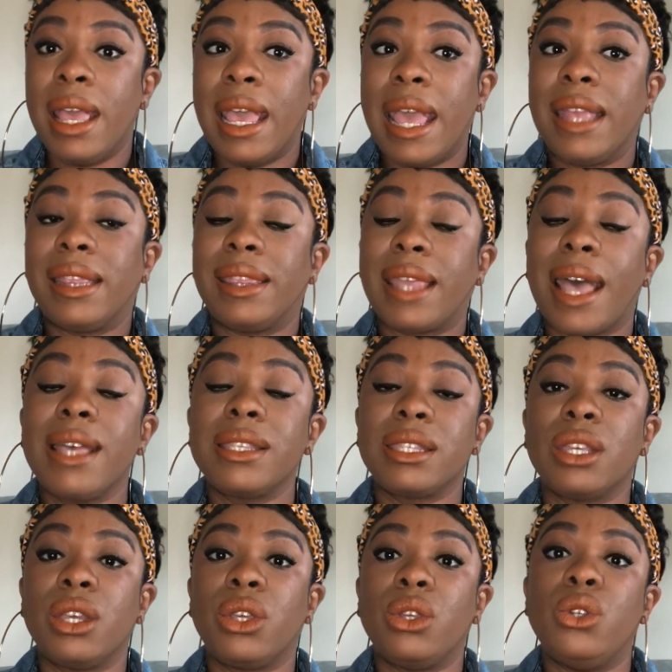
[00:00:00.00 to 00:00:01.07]
And that's
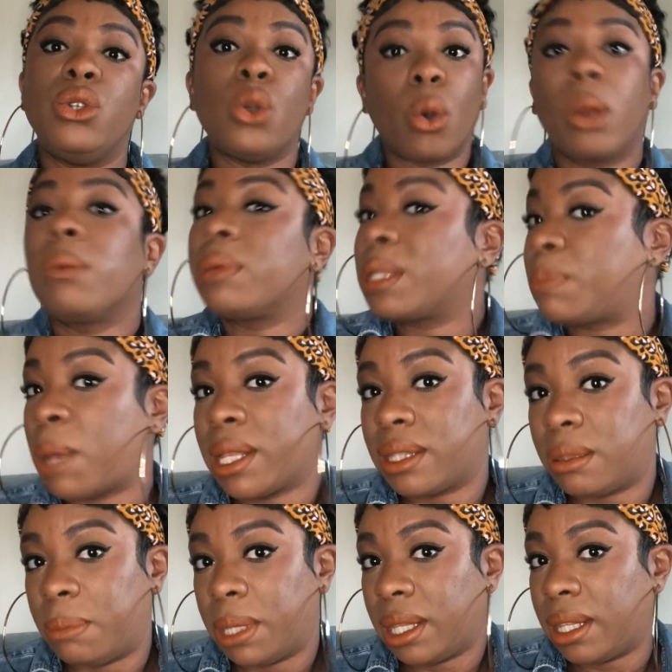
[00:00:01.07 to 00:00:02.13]
your
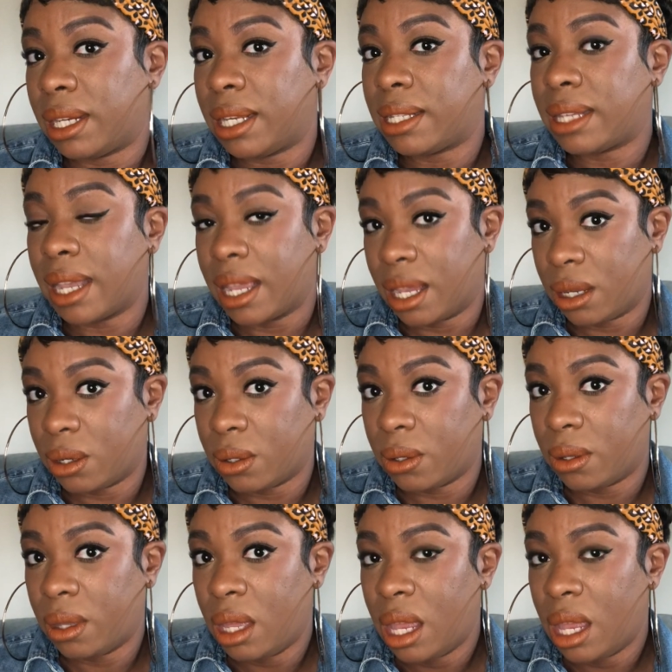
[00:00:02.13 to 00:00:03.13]
responsibility to handle.